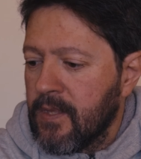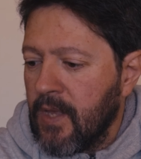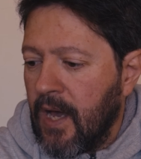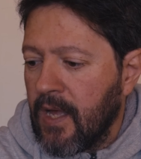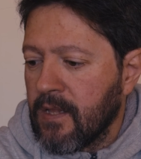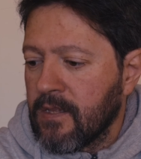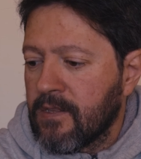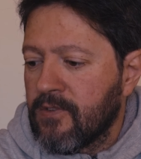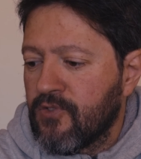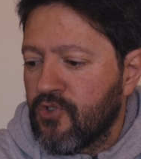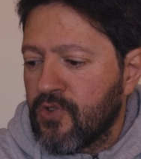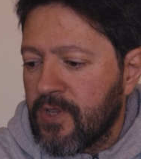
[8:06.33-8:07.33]
I'll
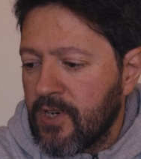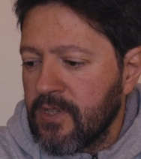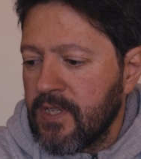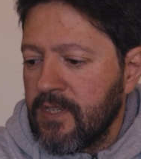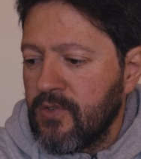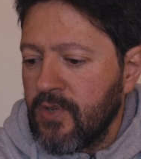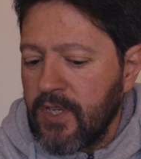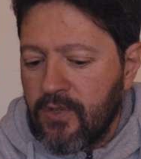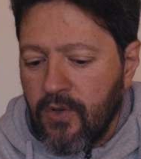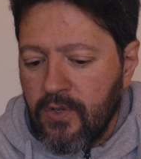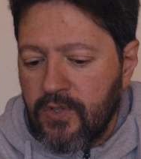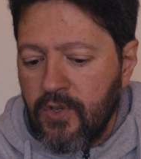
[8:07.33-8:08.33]
turn this
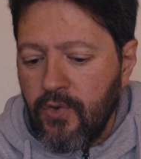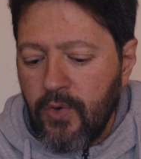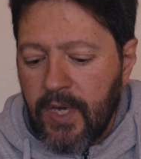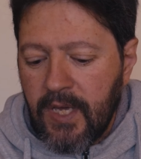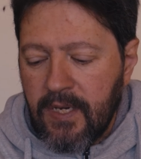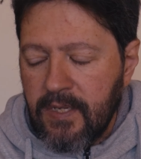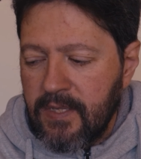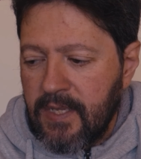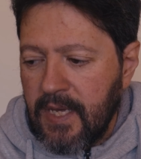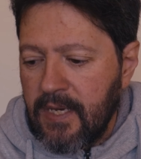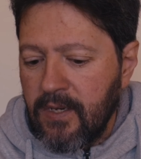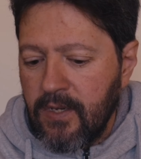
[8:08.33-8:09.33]
unit on so you can
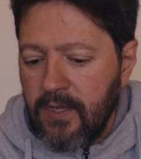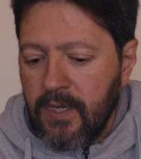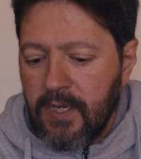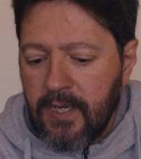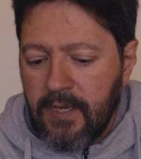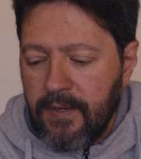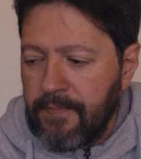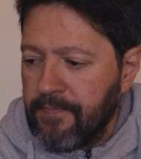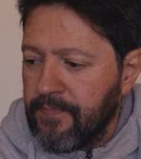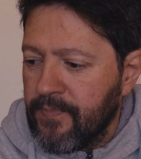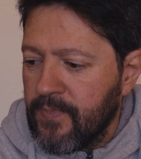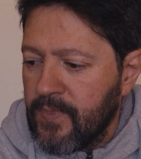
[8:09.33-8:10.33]
then
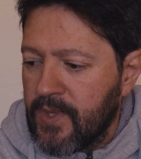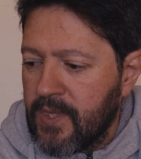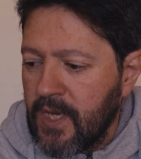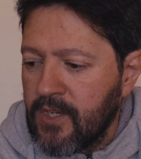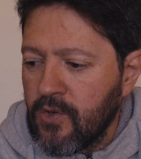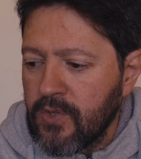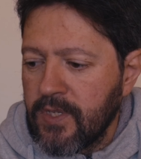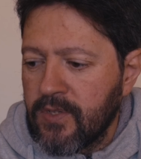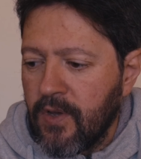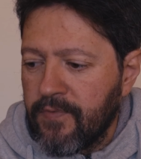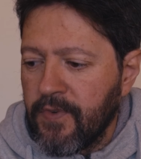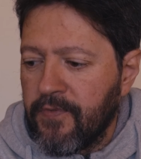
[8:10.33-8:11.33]
take
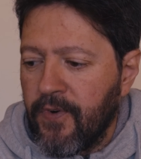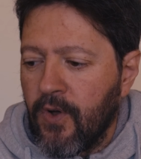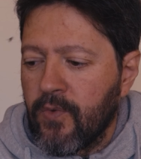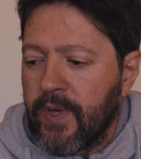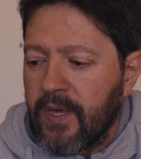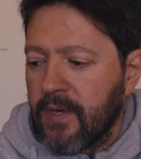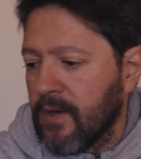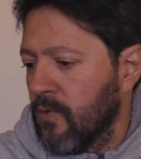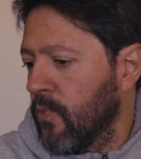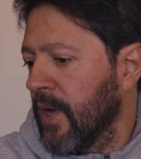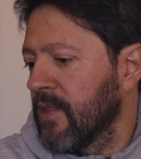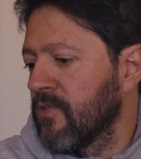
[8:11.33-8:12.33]
notice of the following.
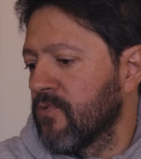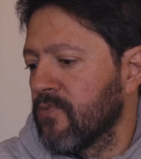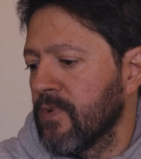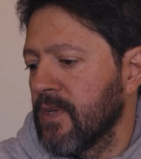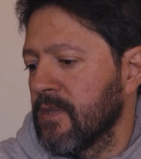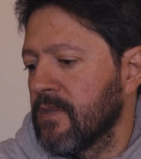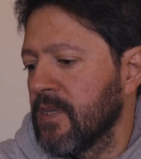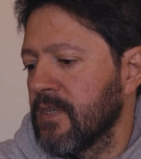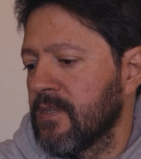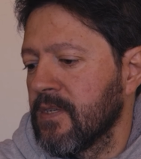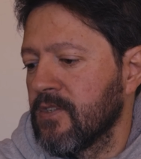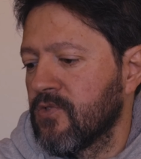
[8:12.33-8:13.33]
When
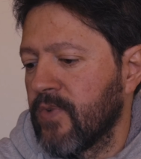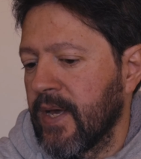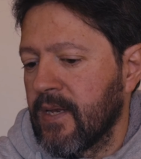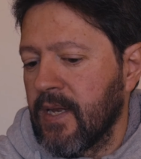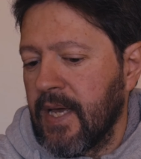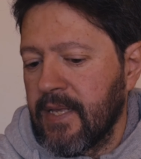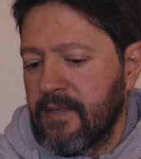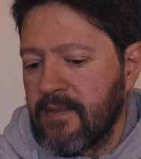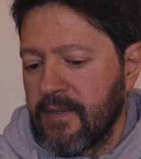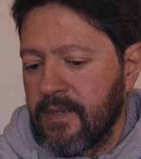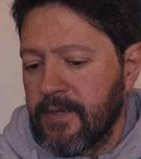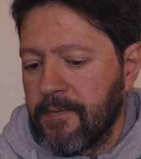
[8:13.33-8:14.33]
this is ran at
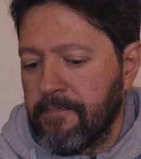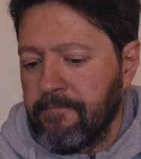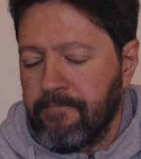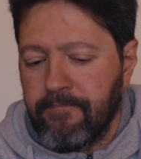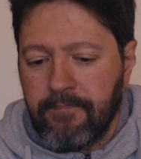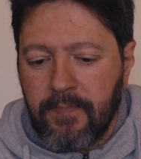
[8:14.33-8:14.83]
the